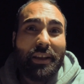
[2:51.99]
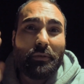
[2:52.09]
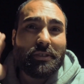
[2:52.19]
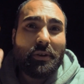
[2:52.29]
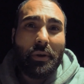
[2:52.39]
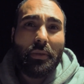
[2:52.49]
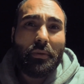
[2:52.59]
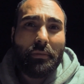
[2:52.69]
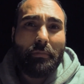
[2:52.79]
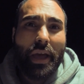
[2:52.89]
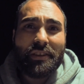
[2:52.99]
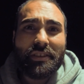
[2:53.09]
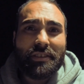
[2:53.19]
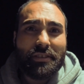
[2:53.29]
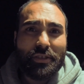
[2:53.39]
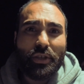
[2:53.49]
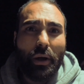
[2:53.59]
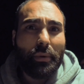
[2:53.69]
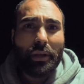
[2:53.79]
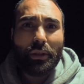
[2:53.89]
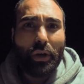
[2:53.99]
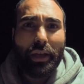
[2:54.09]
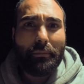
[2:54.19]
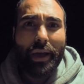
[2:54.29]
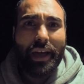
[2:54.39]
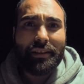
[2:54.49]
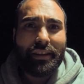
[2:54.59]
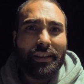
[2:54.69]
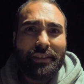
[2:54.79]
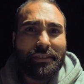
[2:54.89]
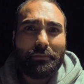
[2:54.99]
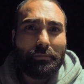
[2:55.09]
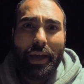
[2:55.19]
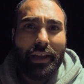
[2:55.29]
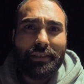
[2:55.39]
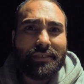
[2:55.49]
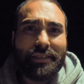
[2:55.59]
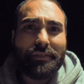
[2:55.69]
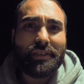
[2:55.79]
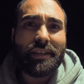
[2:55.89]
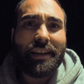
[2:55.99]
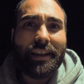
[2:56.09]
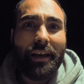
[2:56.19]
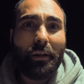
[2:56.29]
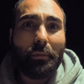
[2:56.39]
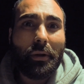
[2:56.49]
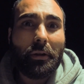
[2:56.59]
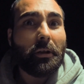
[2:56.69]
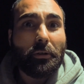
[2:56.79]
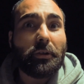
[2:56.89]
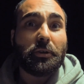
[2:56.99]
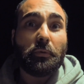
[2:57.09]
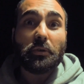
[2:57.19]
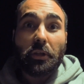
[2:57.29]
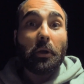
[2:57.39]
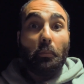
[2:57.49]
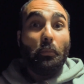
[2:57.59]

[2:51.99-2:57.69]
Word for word: I was going through the patches, stopping, looking back, back to see if she needed help. And there she was like,